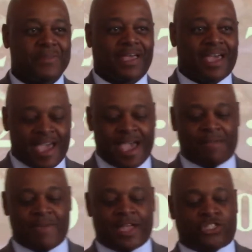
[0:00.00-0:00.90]

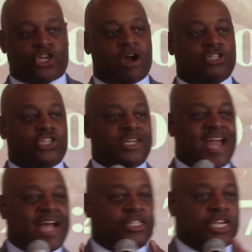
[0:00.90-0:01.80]
Amen. Church should
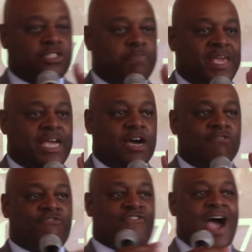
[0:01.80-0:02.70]
not just be
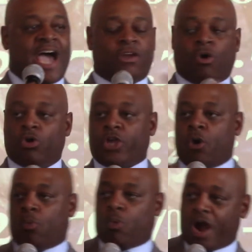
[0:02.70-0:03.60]
confined, or
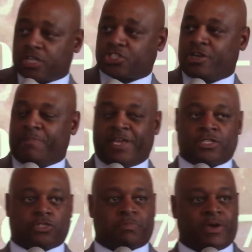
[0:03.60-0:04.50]
your worship
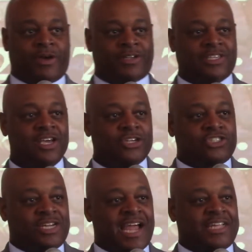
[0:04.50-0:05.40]
experience
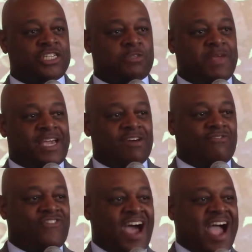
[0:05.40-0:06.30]
should not just be
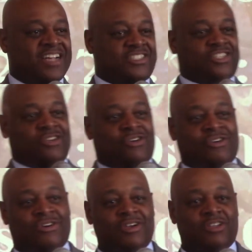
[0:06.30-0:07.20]
confined
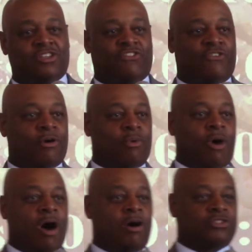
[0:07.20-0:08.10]
to the four
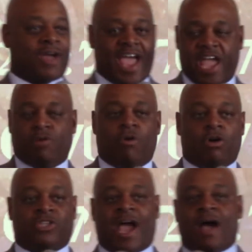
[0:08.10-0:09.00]
walls or eight
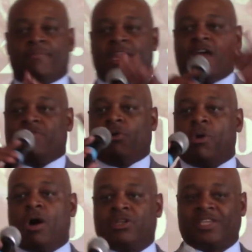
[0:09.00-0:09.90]
walls or how many ever
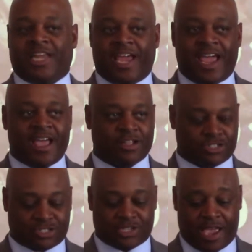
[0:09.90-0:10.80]
walls it
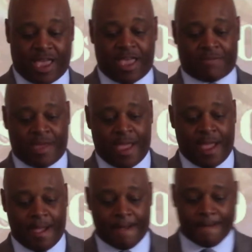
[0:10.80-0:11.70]
is.
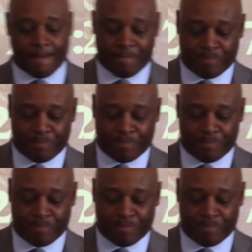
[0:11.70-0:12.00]
Amen.